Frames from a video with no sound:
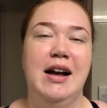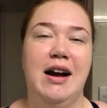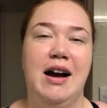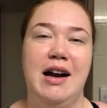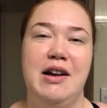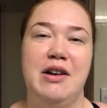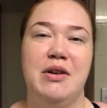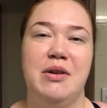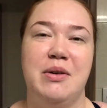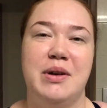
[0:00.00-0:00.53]

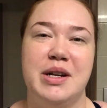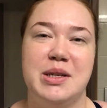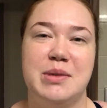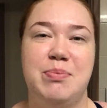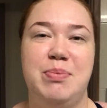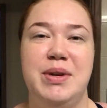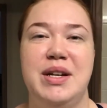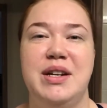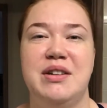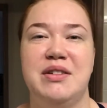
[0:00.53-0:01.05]
I know it has
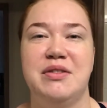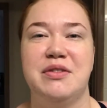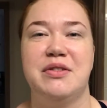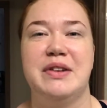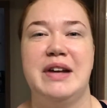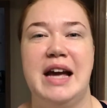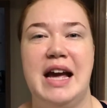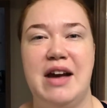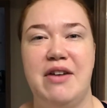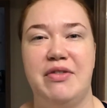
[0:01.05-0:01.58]
been
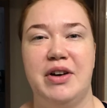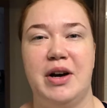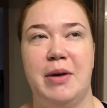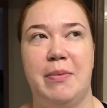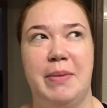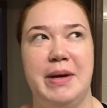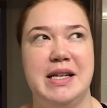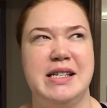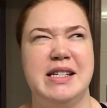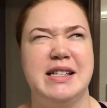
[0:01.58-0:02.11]
forever,
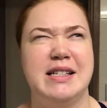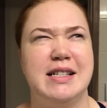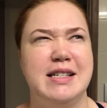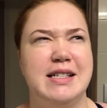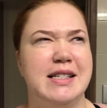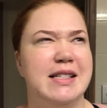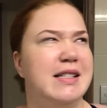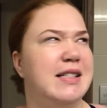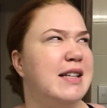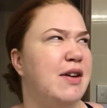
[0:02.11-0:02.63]
basically
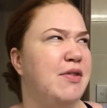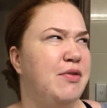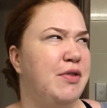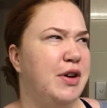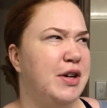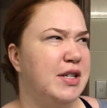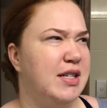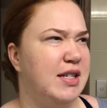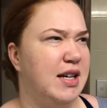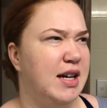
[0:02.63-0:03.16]
since I
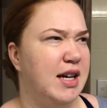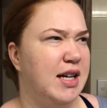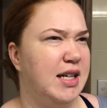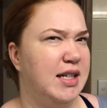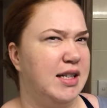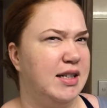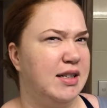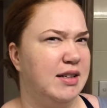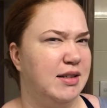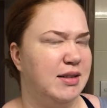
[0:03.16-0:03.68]
first
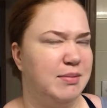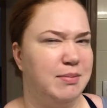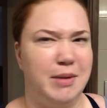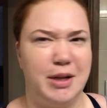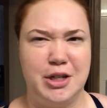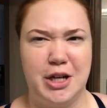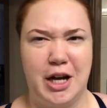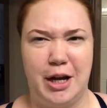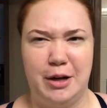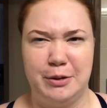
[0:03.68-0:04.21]
started my
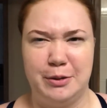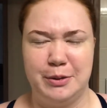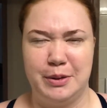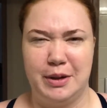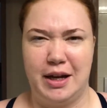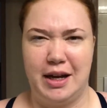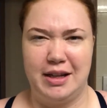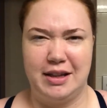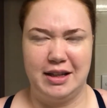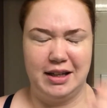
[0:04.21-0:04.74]

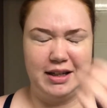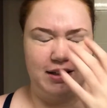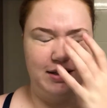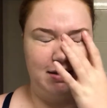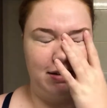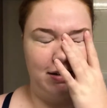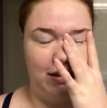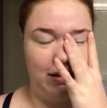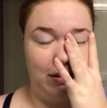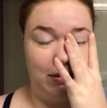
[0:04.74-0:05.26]
channel, I
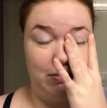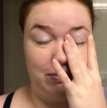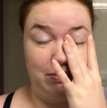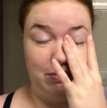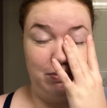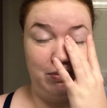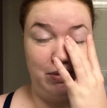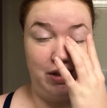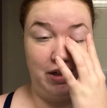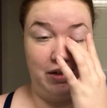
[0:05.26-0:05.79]
think,
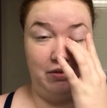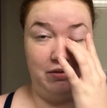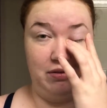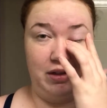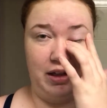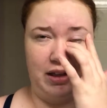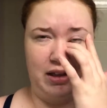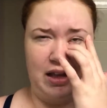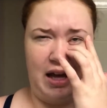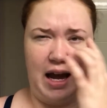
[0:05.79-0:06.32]

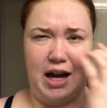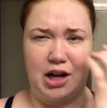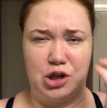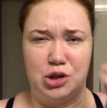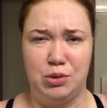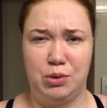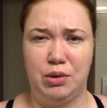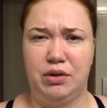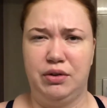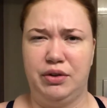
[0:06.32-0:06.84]
the
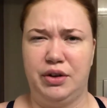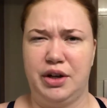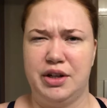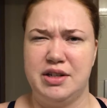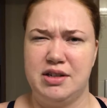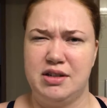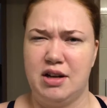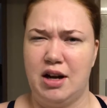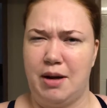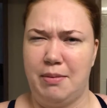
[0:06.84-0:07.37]
actual
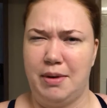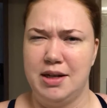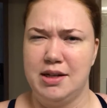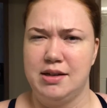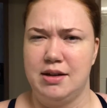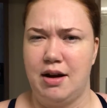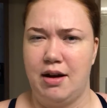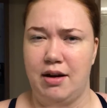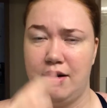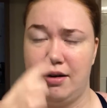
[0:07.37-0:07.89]
first time I
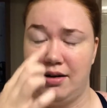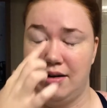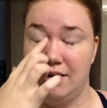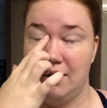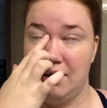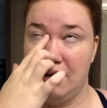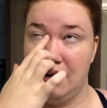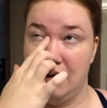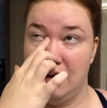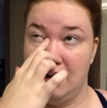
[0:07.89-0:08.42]
started it,
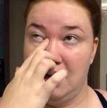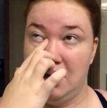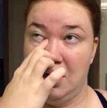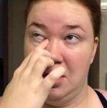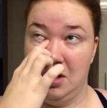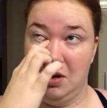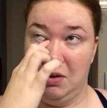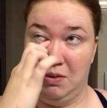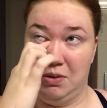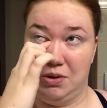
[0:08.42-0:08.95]

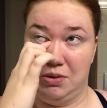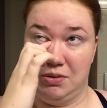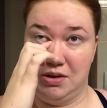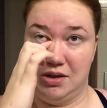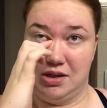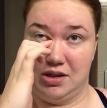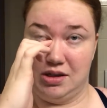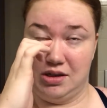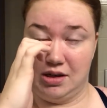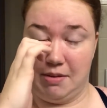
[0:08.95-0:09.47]
which
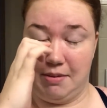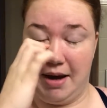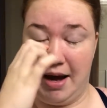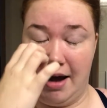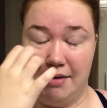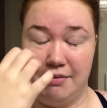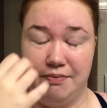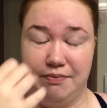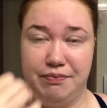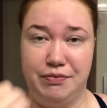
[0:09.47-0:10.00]
was
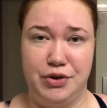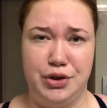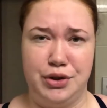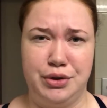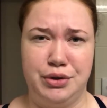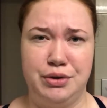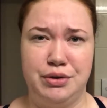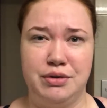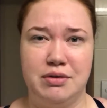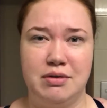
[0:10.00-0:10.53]
about
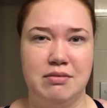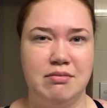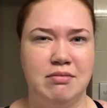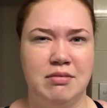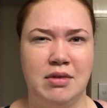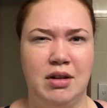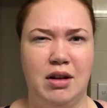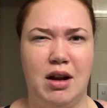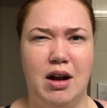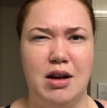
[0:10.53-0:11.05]
June
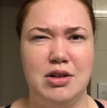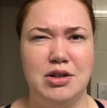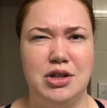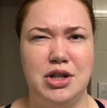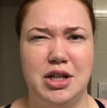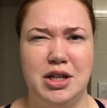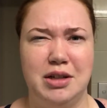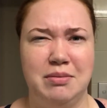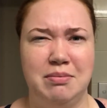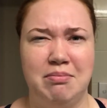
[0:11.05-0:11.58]
last
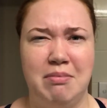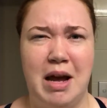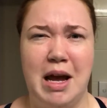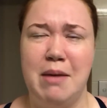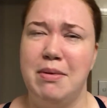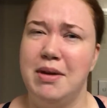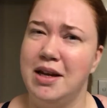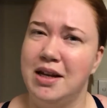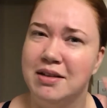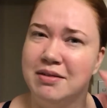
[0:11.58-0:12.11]
year,
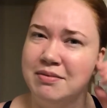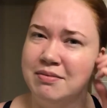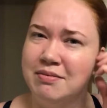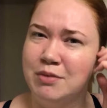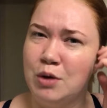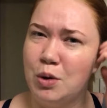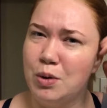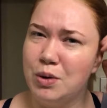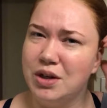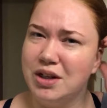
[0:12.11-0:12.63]
maybe,
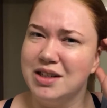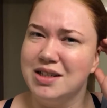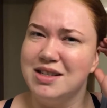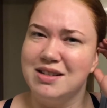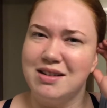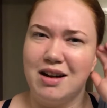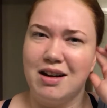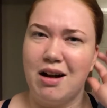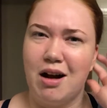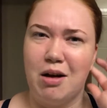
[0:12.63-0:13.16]

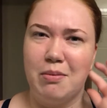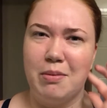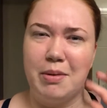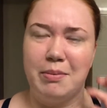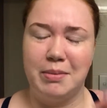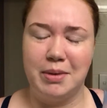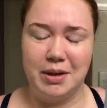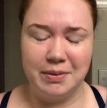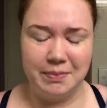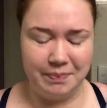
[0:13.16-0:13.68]
August, I can't
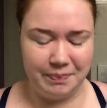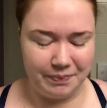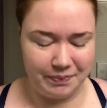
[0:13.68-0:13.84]
remember.